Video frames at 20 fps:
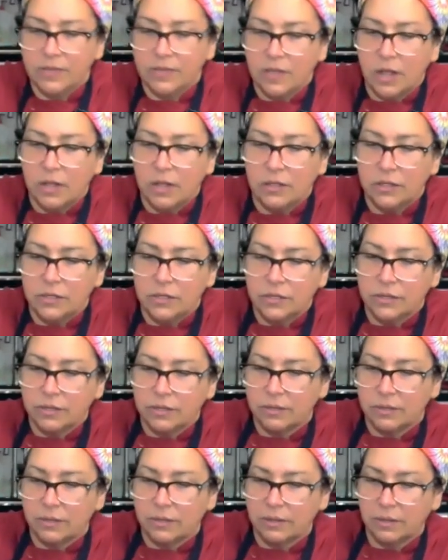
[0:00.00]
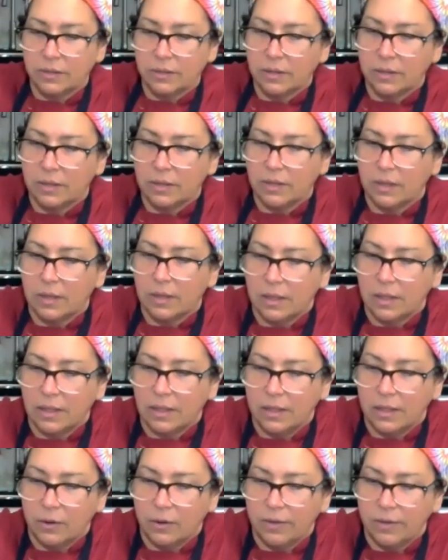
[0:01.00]
of salt,
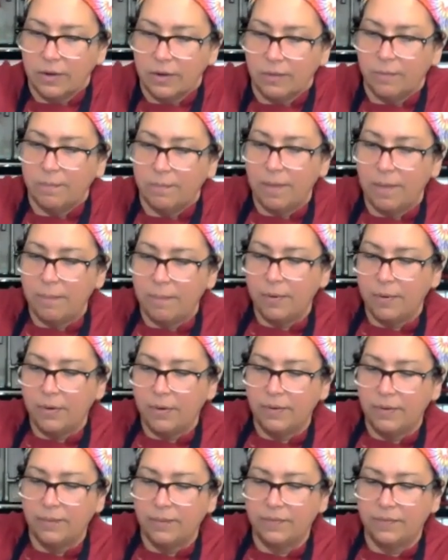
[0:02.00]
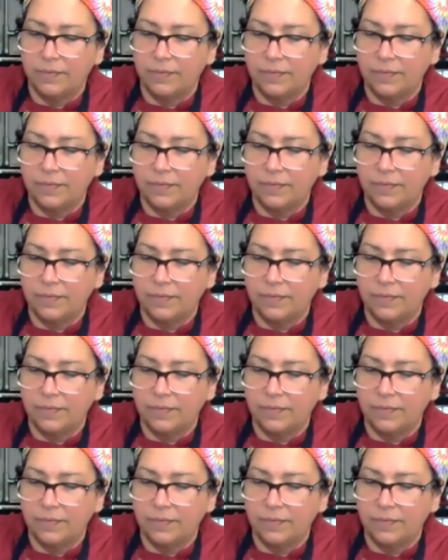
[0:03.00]
a little bit of pepper.